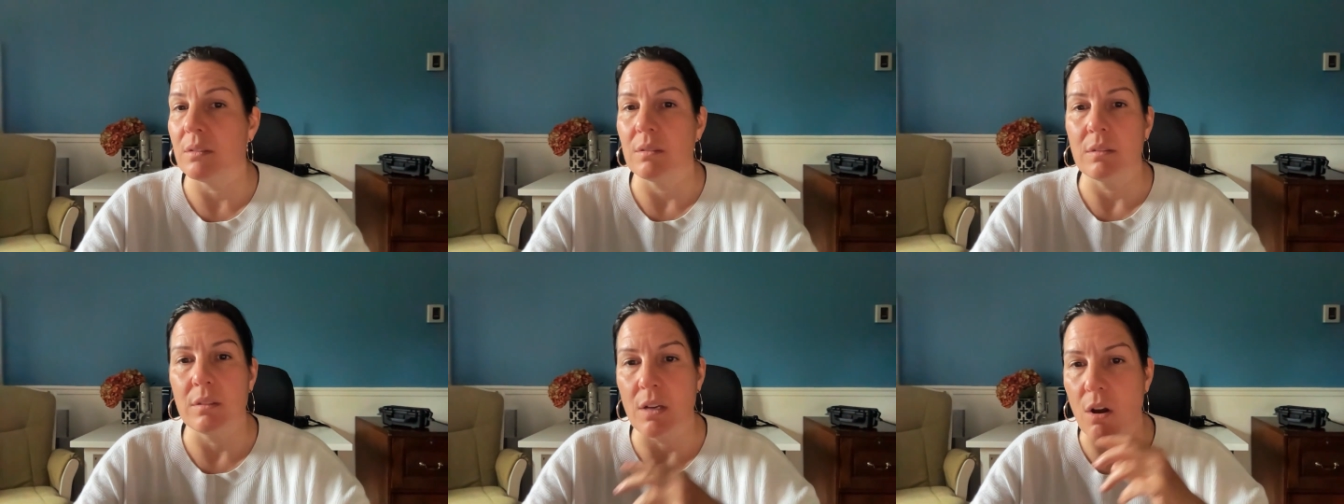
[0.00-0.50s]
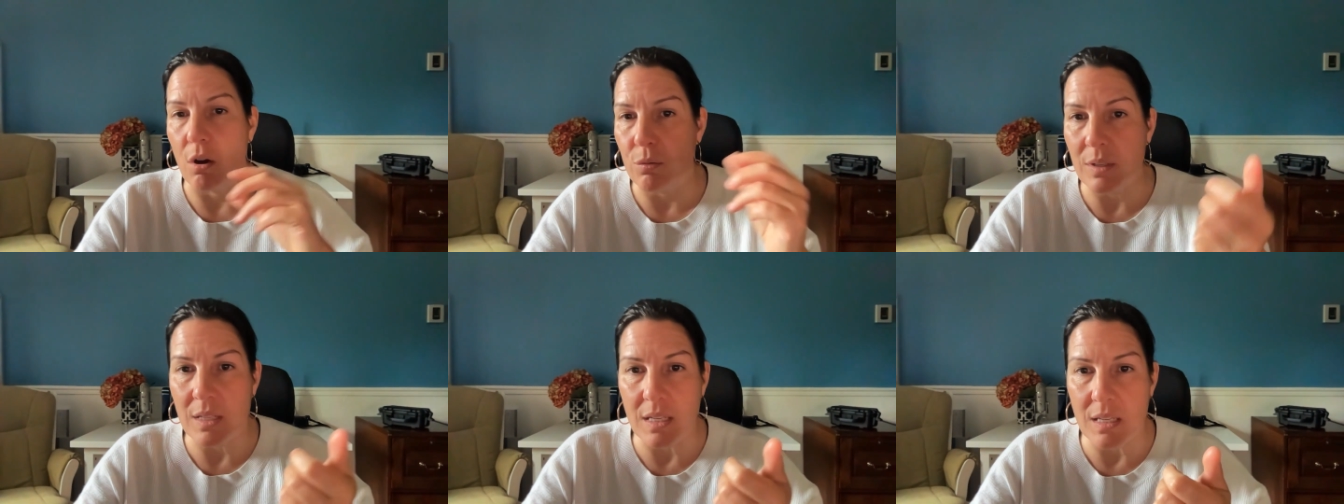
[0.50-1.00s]
they
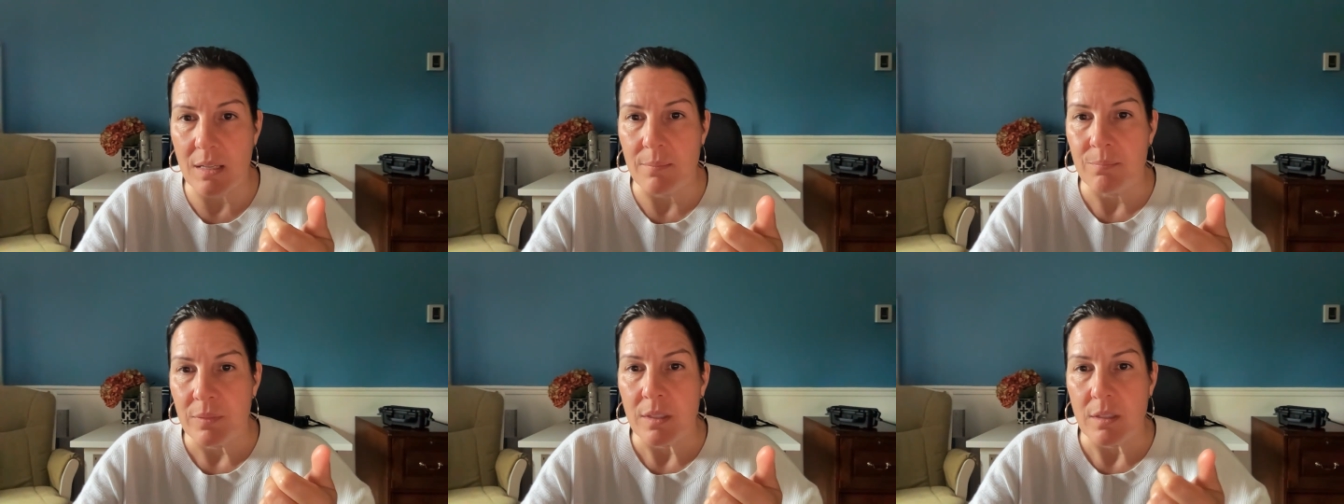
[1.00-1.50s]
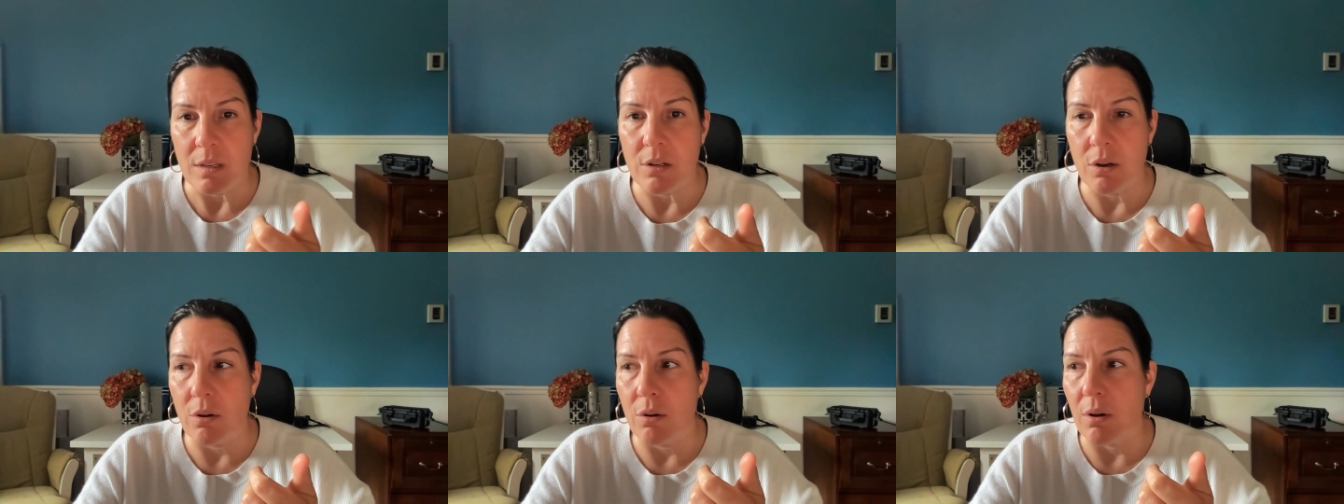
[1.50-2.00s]
already,
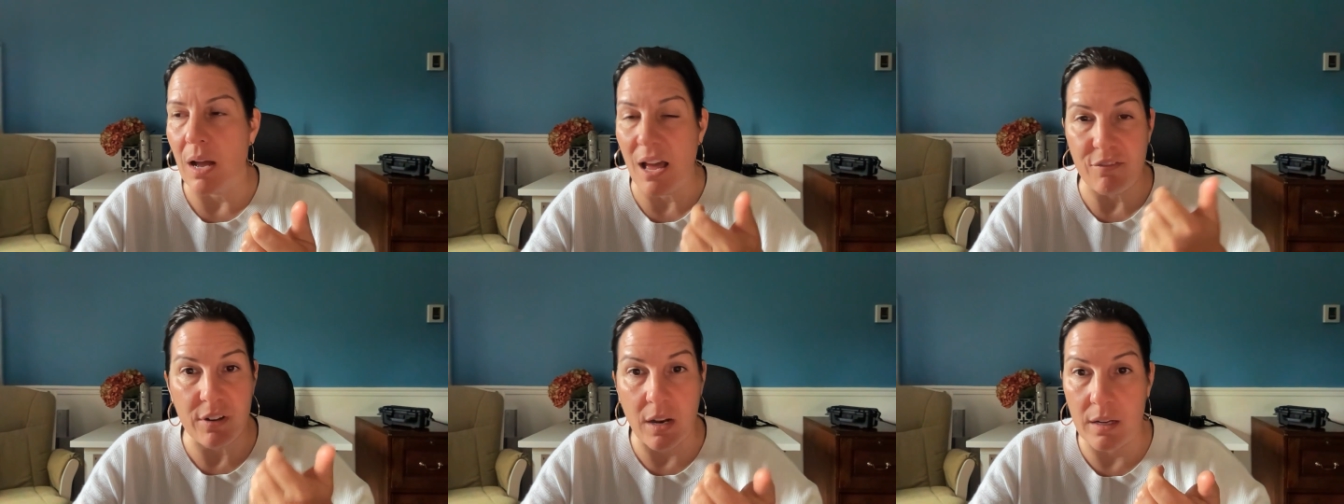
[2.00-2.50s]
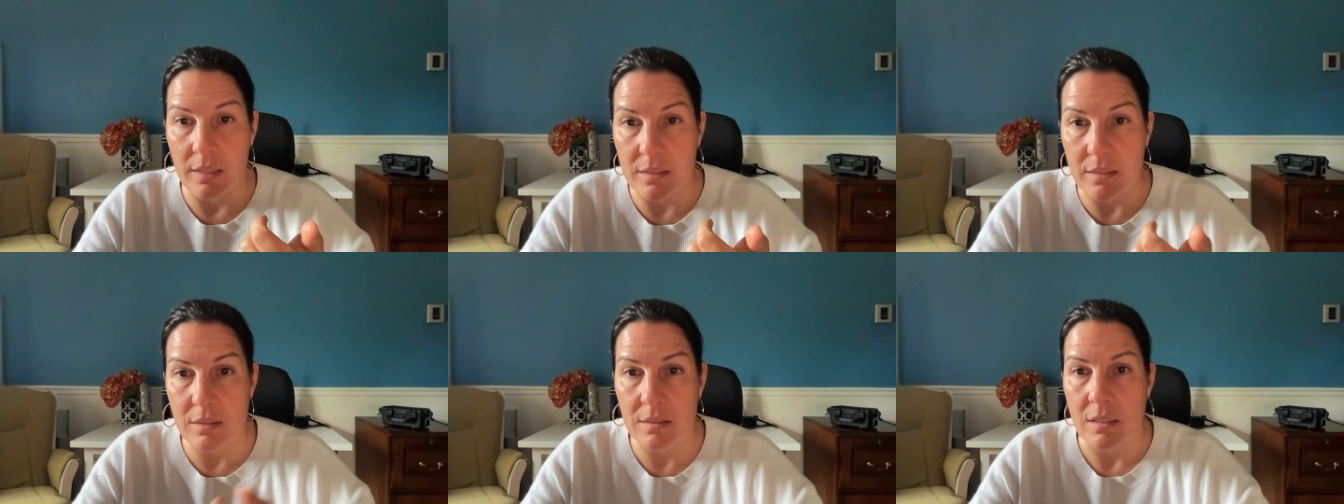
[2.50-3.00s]
have
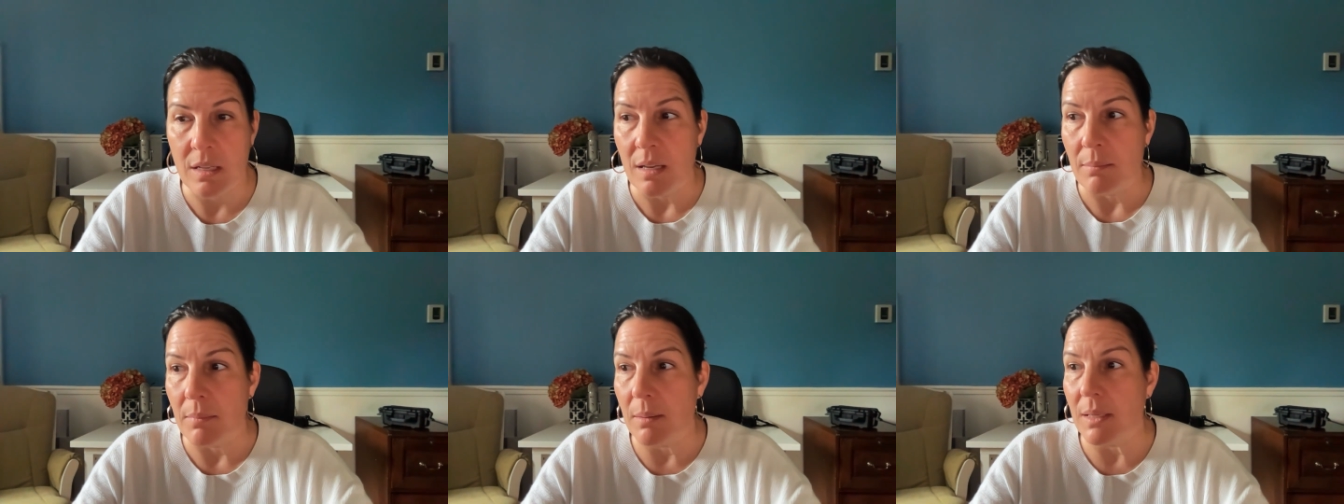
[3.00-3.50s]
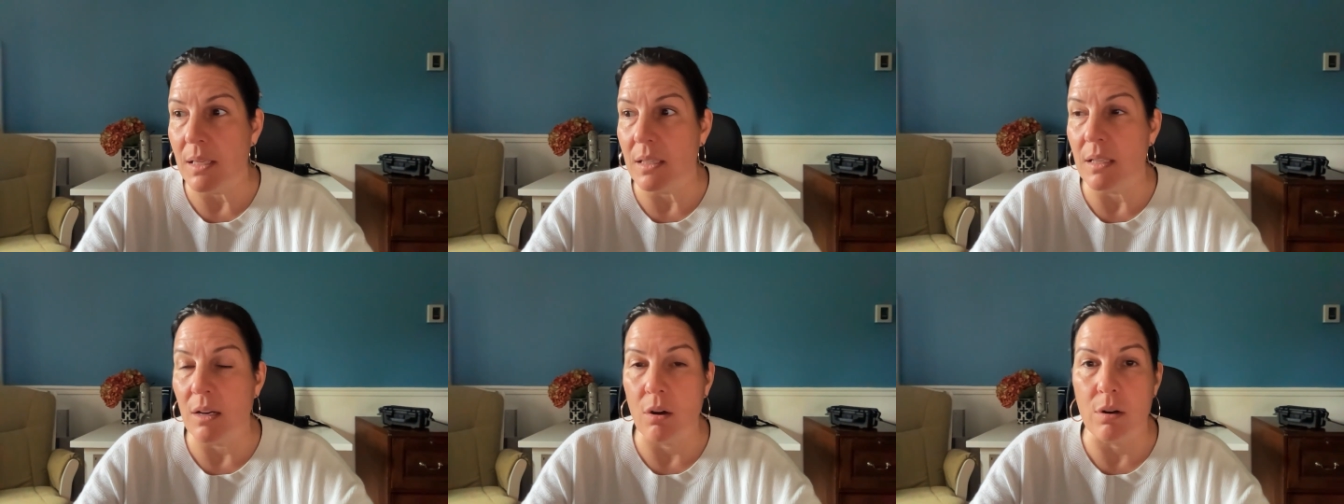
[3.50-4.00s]
clients. Maybe
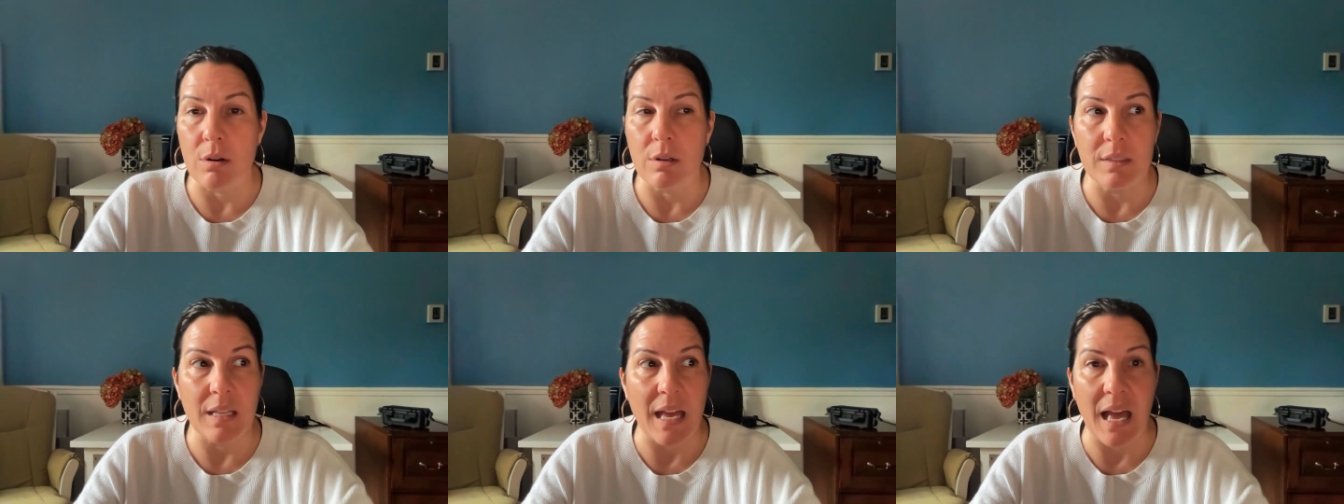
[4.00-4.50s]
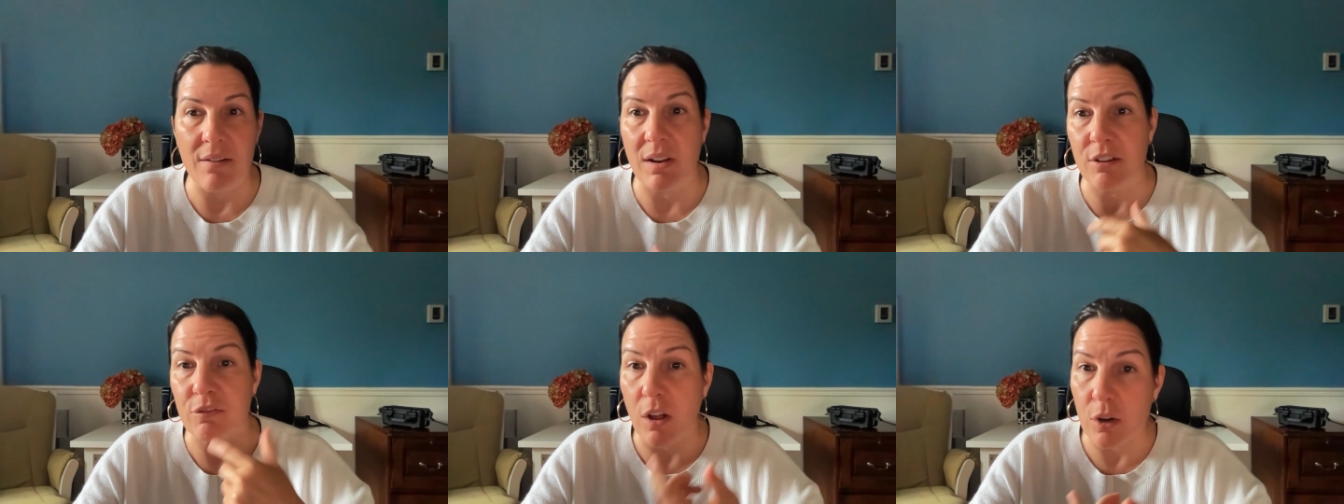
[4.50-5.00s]
they have
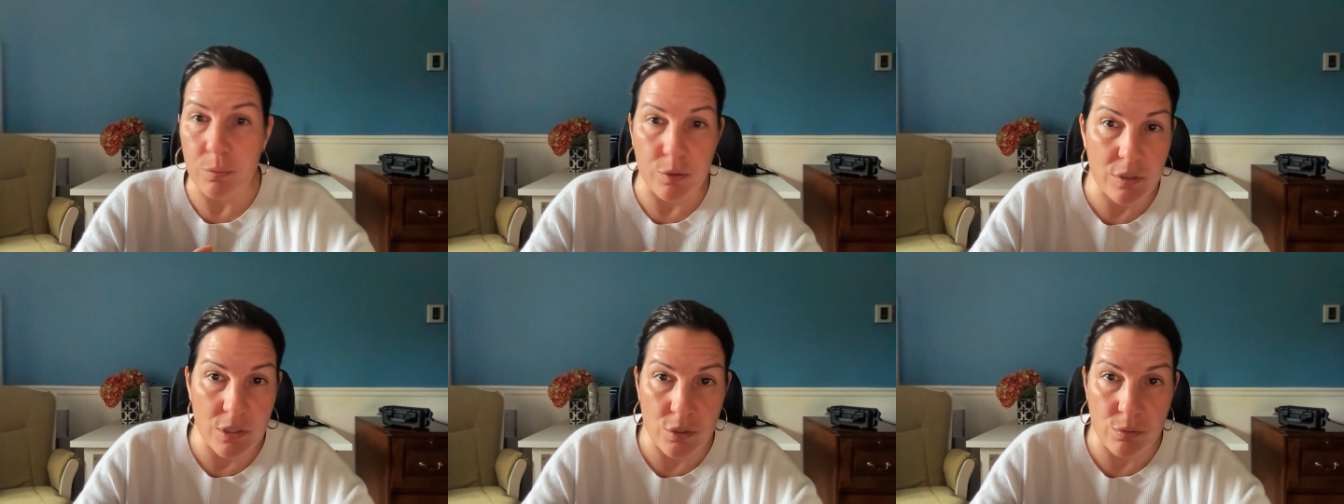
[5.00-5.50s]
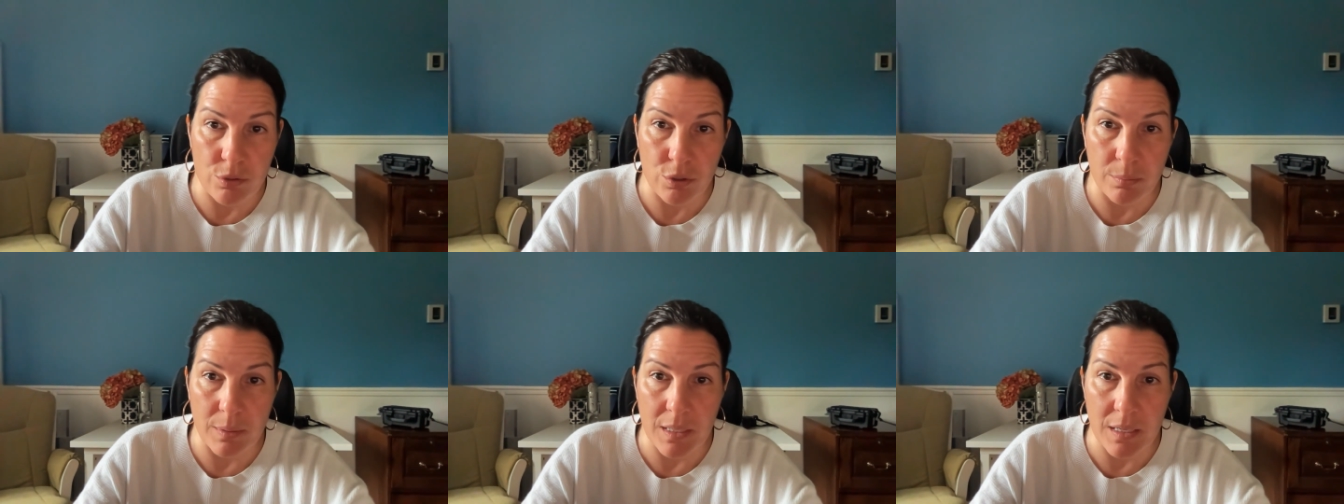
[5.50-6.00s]
like followers in social
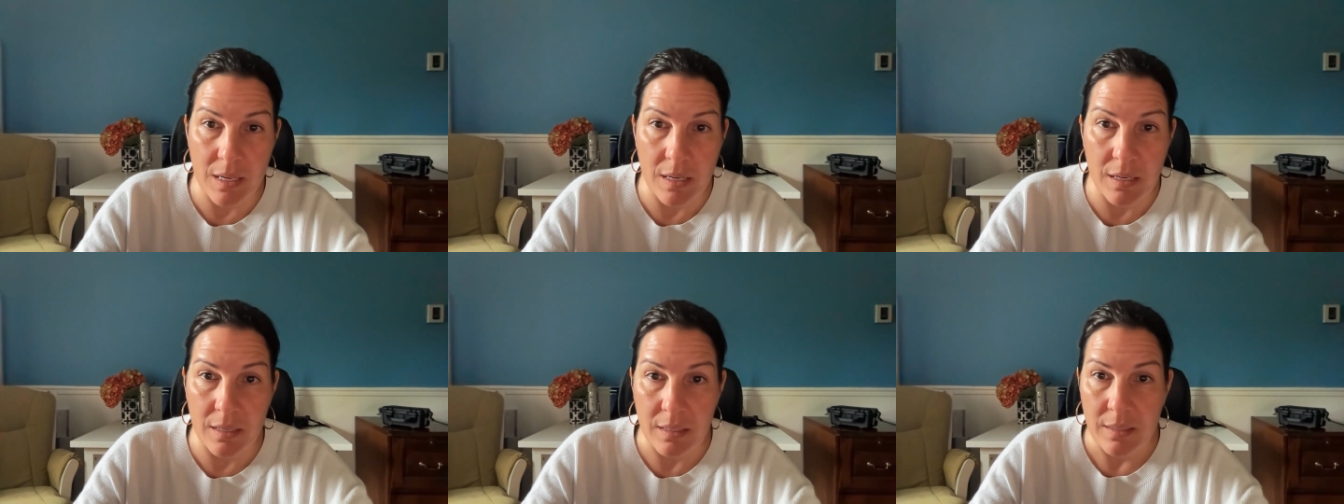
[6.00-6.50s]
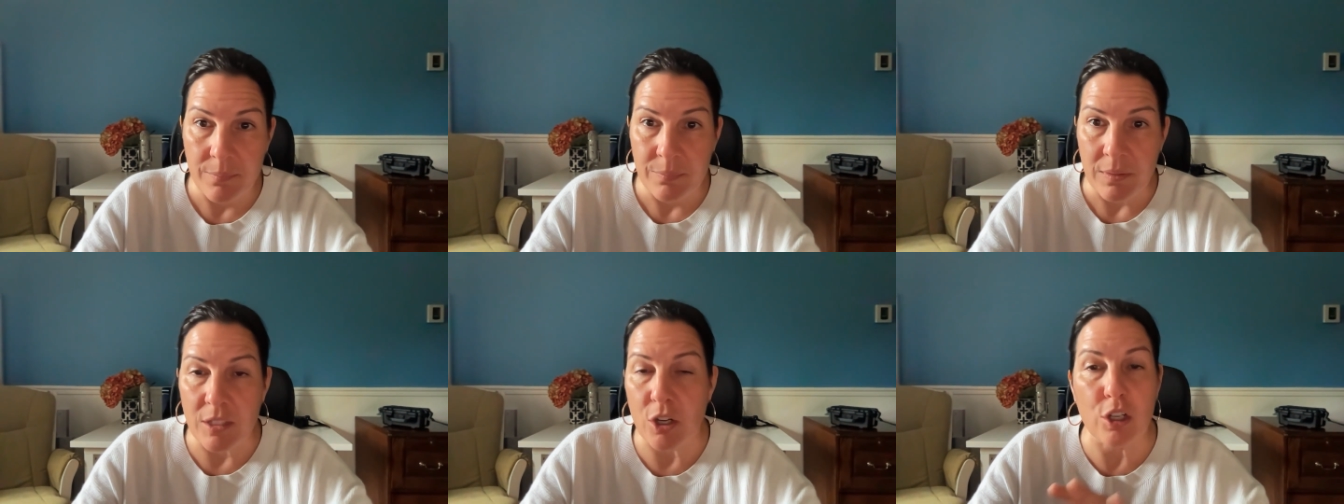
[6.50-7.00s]
media.
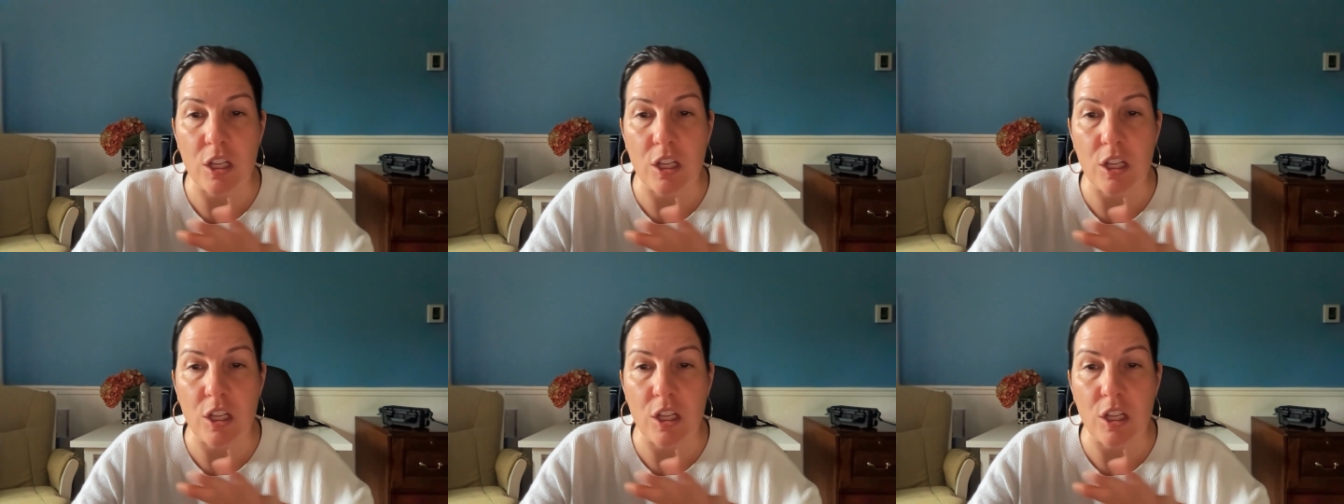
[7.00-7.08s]
They're not